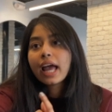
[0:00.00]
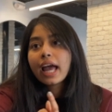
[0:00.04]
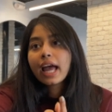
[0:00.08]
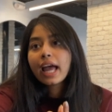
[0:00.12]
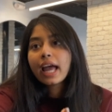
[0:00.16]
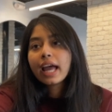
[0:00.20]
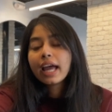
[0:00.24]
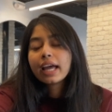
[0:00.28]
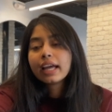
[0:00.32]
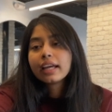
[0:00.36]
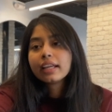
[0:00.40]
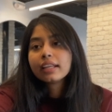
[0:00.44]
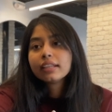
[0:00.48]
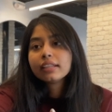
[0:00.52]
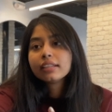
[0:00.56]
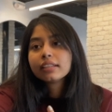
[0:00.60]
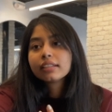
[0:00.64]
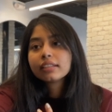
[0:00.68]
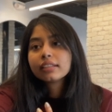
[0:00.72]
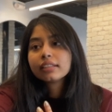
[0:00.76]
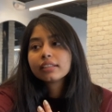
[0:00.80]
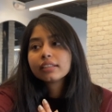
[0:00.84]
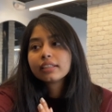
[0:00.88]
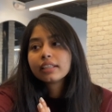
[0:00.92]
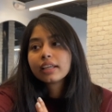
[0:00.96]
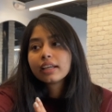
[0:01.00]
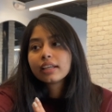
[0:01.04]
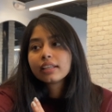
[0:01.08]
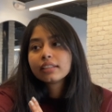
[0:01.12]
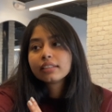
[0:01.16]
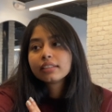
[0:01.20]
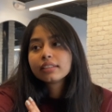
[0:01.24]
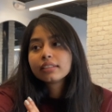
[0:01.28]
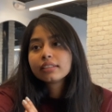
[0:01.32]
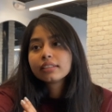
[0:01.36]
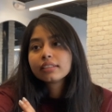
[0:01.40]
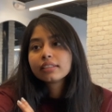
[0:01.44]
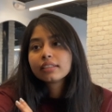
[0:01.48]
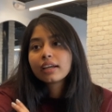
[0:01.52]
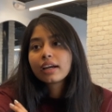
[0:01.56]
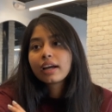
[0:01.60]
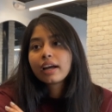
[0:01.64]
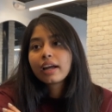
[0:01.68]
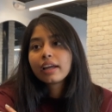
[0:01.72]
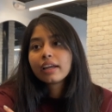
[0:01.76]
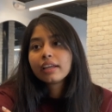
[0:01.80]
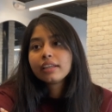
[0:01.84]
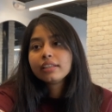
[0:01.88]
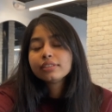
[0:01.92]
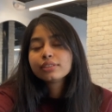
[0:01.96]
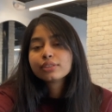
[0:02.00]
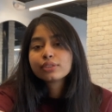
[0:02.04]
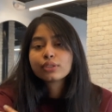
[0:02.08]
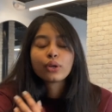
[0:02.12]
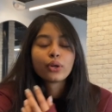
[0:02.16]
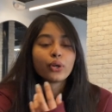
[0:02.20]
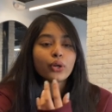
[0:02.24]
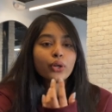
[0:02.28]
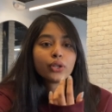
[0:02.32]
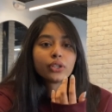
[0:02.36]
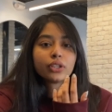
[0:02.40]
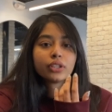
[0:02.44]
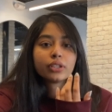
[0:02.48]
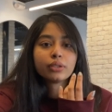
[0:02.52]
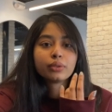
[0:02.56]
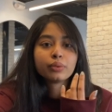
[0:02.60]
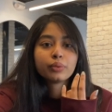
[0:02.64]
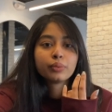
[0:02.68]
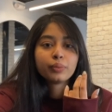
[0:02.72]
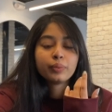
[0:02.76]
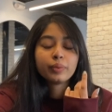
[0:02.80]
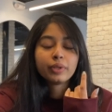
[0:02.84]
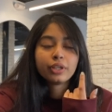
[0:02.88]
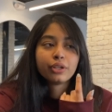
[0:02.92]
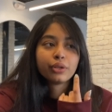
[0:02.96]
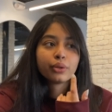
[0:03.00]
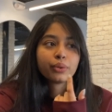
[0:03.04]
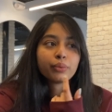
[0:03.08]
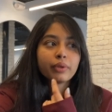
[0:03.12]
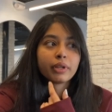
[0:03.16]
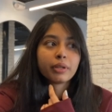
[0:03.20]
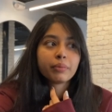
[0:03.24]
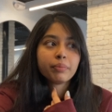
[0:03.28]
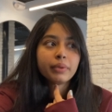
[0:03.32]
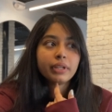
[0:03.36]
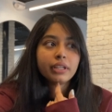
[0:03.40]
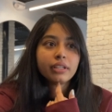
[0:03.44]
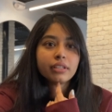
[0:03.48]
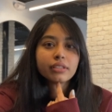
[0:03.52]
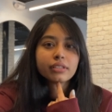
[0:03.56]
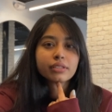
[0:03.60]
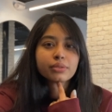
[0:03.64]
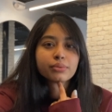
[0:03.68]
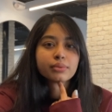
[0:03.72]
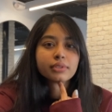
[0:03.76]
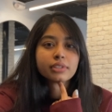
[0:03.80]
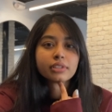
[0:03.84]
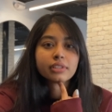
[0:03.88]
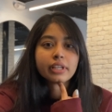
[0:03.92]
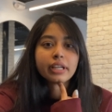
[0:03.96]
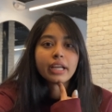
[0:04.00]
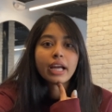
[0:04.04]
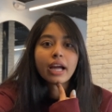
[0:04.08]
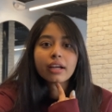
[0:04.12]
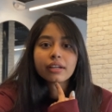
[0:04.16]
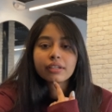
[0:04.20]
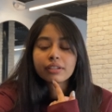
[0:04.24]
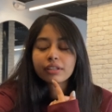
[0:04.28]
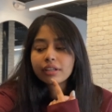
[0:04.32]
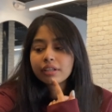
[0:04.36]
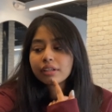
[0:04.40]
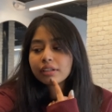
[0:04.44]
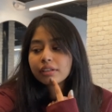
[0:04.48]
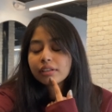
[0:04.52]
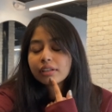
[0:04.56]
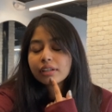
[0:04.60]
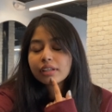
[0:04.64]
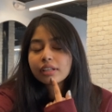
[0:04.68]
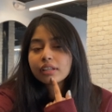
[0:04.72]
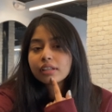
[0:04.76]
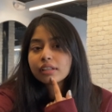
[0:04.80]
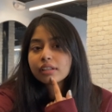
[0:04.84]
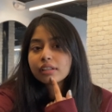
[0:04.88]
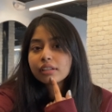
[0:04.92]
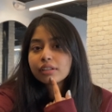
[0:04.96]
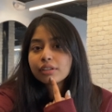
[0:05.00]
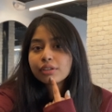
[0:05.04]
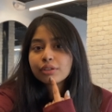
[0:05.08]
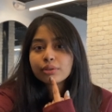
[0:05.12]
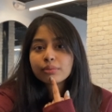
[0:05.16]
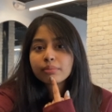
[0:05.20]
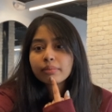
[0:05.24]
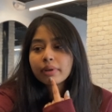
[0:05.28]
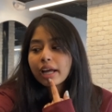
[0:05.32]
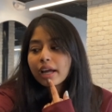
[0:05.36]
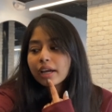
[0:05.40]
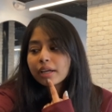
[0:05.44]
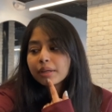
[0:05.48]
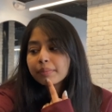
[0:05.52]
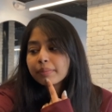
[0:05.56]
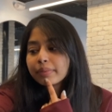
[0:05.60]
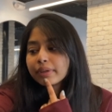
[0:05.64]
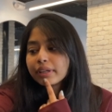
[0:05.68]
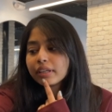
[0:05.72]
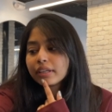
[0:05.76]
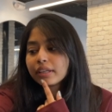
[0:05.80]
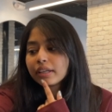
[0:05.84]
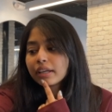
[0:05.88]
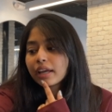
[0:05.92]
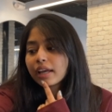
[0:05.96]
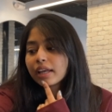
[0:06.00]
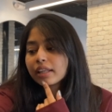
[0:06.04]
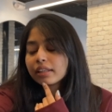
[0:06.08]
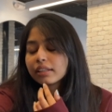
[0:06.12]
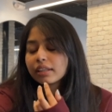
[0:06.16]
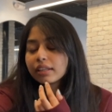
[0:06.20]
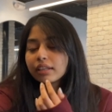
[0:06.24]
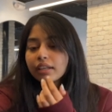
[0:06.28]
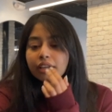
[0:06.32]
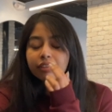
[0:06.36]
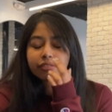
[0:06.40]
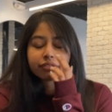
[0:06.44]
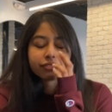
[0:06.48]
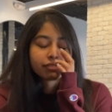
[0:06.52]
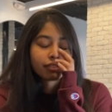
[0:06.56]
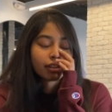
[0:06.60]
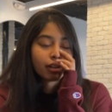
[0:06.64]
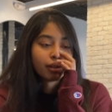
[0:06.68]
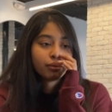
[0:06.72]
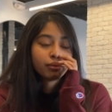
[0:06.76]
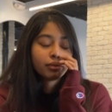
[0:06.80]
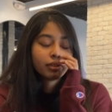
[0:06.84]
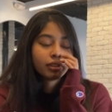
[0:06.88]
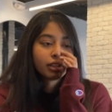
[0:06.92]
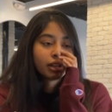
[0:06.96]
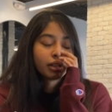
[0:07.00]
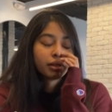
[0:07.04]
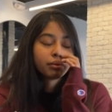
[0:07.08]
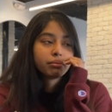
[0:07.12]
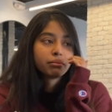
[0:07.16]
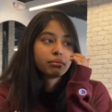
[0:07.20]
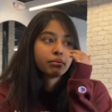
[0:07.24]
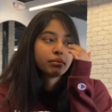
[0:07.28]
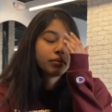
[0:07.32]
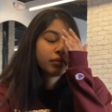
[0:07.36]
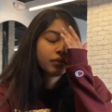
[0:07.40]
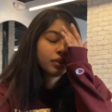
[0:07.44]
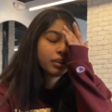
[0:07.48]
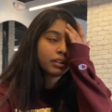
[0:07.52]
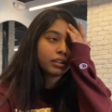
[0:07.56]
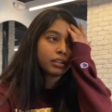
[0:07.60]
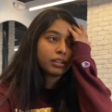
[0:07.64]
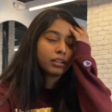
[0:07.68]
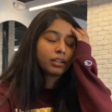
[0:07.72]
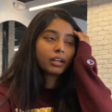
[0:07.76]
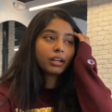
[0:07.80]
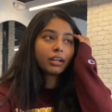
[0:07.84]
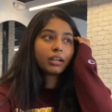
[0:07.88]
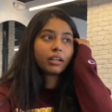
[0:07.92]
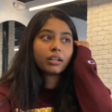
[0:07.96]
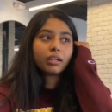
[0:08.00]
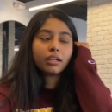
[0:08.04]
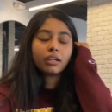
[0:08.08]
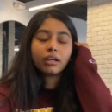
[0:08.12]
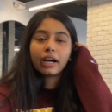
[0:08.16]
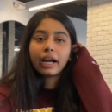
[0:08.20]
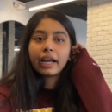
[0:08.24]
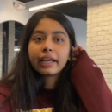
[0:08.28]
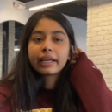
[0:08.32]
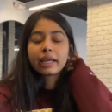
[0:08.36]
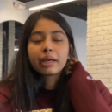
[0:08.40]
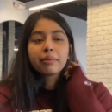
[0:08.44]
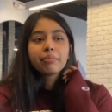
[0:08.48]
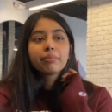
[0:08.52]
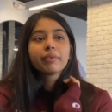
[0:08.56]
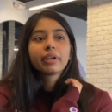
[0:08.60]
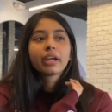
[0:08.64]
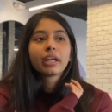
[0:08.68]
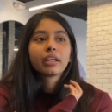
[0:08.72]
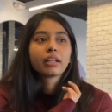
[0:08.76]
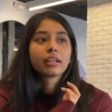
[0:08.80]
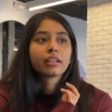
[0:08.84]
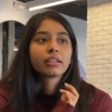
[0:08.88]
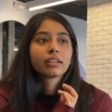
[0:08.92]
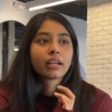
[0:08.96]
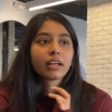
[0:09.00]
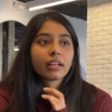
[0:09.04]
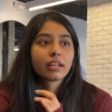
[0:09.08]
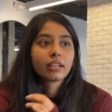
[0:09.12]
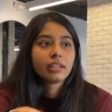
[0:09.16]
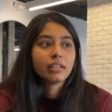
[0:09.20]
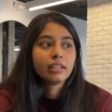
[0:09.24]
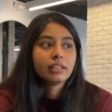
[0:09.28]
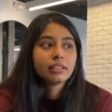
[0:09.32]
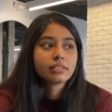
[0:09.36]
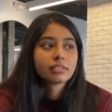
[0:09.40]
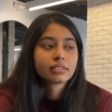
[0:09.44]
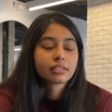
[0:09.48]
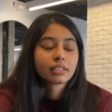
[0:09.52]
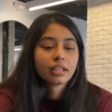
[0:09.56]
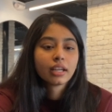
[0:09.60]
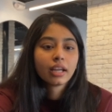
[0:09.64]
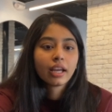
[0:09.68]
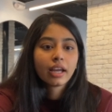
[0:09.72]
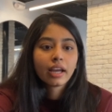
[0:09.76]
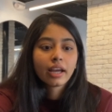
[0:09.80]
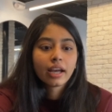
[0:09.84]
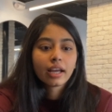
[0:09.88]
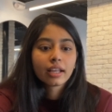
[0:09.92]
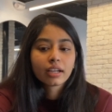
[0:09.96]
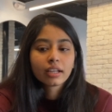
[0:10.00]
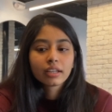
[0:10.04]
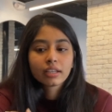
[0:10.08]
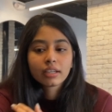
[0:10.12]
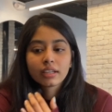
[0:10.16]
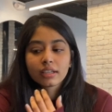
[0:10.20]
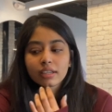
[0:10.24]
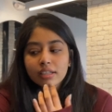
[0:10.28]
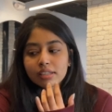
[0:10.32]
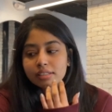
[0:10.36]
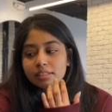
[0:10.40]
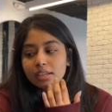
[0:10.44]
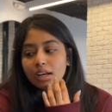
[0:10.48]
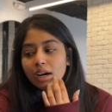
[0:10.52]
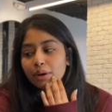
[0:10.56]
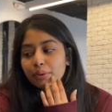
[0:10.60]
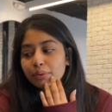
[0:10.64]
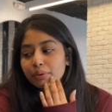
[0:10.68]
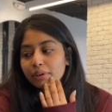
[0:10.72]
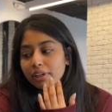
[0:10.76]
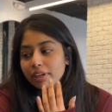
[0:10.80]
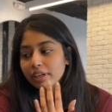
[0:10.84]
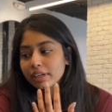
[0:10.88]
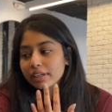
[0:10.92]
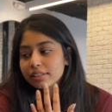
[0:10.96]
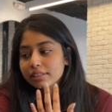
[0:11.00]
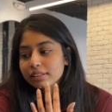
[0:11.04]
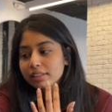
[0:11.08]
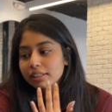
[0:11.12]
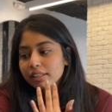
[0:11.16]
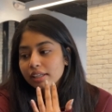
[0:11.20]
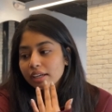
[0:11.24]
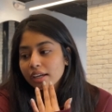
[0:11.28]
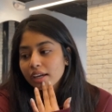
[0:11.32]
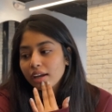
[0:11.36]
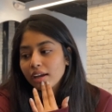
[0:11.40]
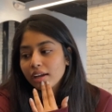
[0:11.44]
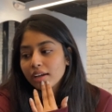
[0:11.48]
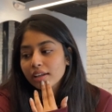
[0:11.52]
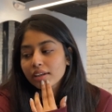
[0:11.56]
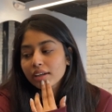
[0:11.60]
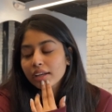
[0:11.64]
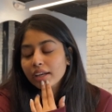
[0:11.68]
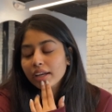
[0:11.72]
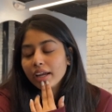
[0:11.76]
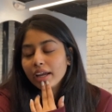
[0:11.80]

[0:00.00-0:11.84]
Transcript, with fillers: And then I saw a video where BTS was reacting to Blackpink, and then I found them. Uh, I kept getting their reels, and I realized how crazy they are.